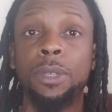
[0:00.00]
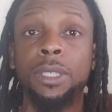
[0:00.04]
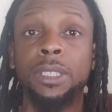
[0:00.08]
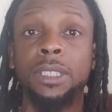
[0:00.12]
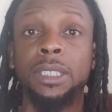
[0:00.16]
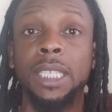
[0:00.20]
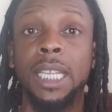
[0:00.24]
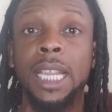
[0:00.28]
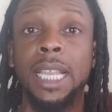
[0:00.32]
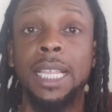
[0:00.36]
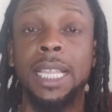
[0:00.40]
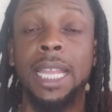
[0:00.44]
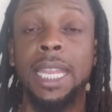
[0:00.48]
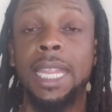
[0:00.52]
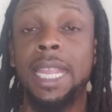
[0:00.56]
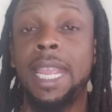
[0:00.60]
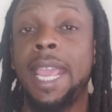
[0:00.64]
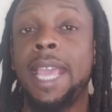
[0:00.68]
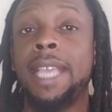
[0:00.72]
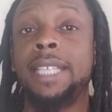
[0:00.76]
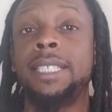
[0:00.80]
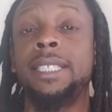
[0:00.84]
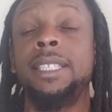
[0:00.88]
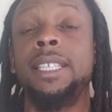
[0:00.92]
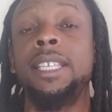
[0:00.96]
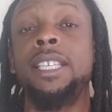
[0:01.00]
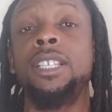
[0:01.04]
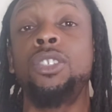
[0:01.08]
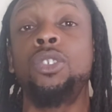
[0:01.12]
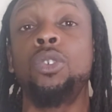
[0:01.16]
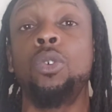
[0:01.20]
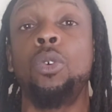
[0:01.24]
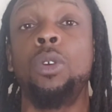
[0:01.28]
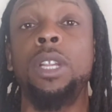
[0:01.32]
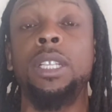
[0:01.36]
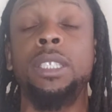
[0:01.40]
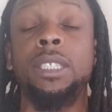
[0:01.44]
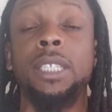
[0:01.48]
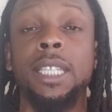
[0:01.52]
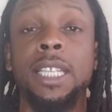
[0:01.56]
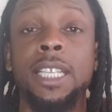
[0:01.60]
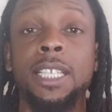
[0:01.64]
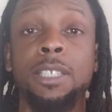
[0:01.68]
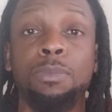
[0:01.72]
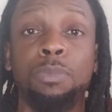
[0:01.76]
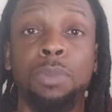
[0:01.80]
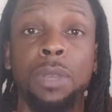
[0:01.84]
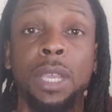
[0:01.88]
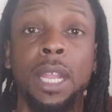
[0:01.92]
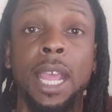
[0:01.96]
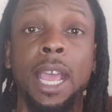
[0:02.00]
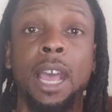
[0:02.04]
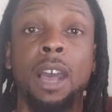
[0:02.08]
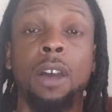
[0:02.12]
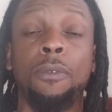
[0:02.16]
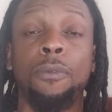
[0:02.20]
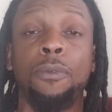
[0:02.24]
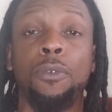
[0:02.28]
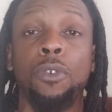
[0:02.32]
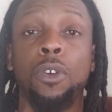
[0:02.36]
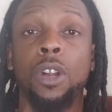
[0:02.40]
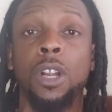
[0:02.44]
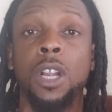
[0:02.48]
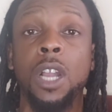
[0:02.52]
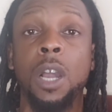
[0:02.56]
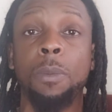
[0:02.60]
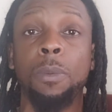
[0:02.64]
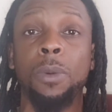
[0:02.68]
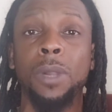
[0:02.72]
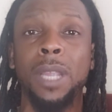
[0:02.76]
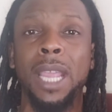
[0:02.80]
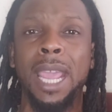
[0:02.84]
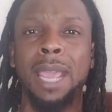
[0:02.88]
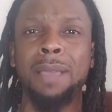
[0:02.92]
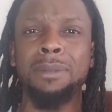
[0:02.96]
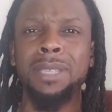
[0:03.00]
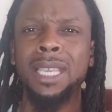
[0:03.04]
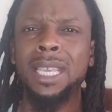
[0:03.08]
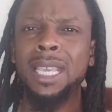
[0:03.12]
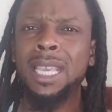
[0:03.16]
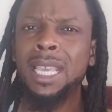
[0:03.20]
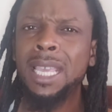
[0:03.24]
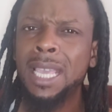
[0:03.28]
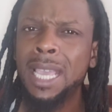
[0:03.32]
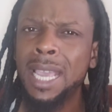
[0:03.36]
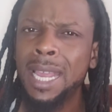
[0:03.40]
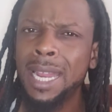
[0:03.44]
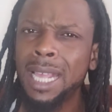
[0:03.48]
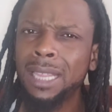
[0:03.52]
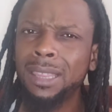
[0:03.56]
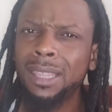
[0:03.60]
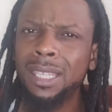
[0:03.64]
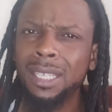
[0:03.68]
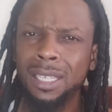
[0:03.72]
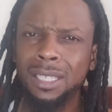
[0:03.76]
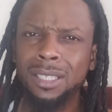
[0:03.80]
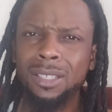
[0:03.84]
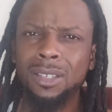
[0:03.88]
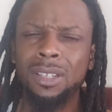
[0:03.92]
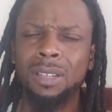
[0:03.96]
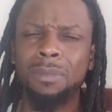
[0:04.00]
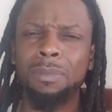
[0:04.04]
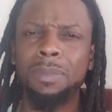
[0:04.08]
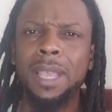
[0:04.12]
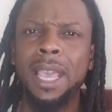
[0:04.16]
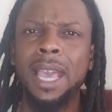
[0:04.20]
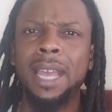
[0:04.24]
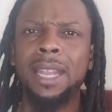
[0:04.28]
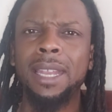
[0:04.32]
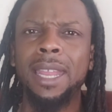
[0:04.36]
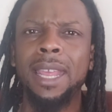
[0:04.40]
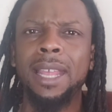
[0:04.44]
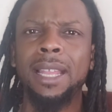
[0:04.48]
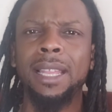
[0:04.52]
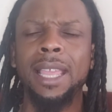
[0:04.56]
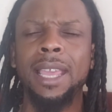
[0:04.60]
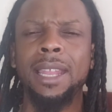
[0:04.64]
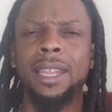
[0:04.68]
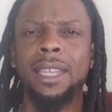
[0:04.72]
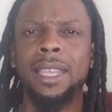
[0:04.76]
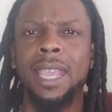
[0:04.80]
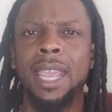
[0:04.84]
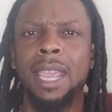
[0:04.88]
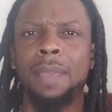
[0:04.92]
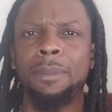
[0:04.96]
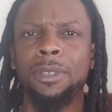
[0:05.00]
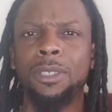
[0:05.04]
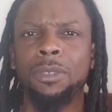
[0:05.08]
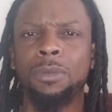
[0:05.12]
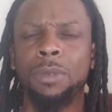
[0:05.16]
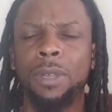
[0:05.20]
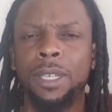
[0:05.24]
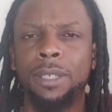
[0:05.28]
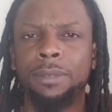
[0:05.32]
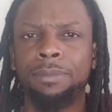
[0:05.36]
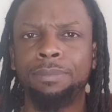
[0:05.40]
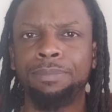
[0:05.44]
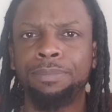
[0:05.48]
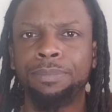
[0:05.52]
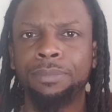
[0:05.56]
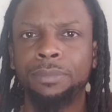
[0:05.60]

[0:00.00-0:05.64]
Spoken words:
we're seeing that he has knee soreness, and he's been out for a couple games. And I think he's going to be out in the Atlanta game as well.